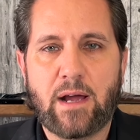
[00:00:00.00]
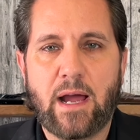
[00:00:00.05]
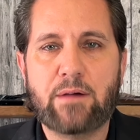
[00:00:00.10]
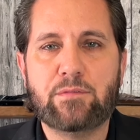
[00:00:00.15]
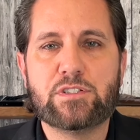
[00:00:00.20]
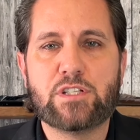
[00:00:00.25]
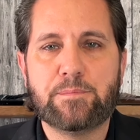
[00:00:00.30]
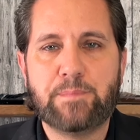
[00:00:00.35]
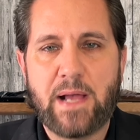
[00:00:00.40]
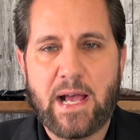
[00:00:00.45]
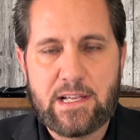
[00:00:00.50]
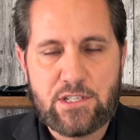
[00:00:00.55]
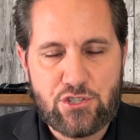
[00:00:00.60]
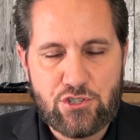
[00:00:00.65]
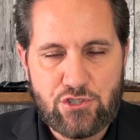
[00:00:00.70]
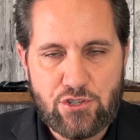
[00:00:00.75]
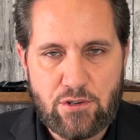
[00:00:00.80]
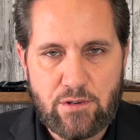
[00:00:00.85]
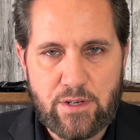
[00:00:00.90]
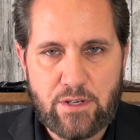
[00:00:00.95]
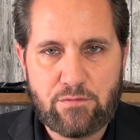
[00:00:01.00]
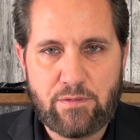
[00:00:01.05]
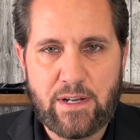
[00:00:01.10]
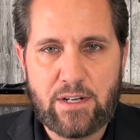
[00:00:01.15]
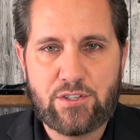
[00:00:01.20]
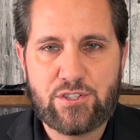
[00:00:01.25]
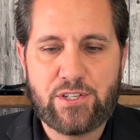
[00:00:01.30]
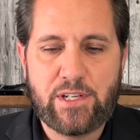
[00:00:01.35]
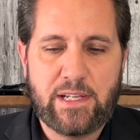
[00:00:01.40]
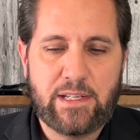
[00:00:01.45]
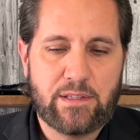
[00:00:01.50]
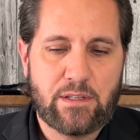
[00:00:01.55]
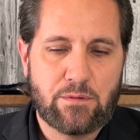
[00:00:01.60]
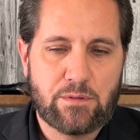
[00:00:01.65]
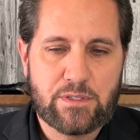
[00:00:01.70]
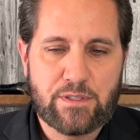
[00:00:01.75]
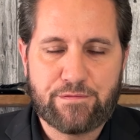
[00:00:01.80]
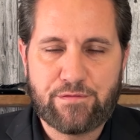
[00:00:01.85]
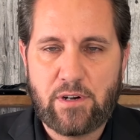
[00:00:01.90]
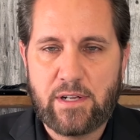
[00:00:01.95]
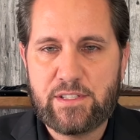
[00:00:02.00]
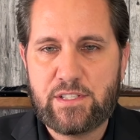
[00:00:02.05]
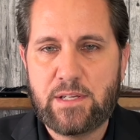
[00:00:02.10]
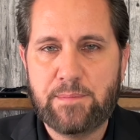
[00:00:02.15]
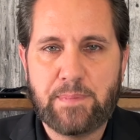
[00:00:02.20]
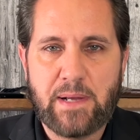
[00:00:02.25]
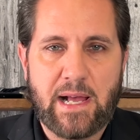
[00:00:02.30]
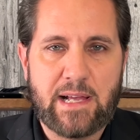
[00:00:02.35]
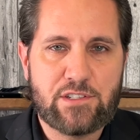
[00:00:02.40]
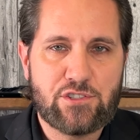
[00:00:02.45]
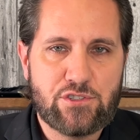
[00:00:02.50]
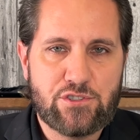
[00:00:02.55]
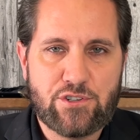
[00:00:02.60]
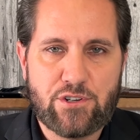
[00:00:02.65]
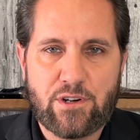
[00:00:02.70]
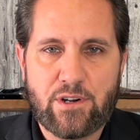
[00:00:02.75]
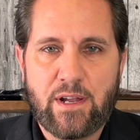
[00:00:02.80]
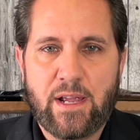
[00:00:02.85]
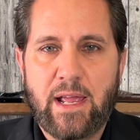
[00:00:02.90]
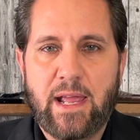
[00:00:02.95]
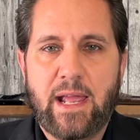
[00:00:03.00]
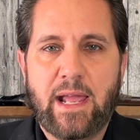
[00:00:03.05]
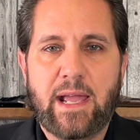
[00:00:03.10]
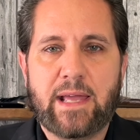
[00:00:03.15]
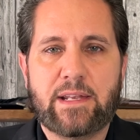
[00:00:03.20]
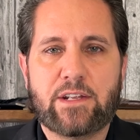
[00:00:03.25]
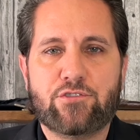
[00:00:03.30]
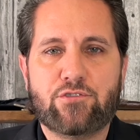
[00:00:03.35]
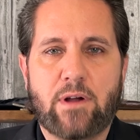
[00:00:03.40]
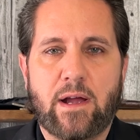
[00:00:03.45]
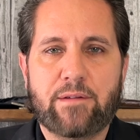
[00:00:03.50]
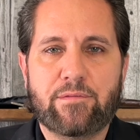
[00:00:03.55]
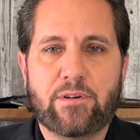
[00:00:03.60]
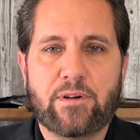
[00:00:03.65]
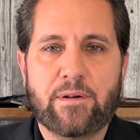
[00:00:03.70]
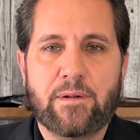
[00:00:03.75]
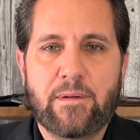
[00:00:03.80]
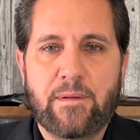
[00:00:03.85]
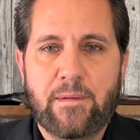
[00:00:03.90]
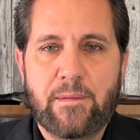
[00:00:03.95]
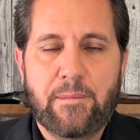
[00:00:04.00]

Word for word: I was a passenger in the rear seat. There was a front seat passenger and a driver.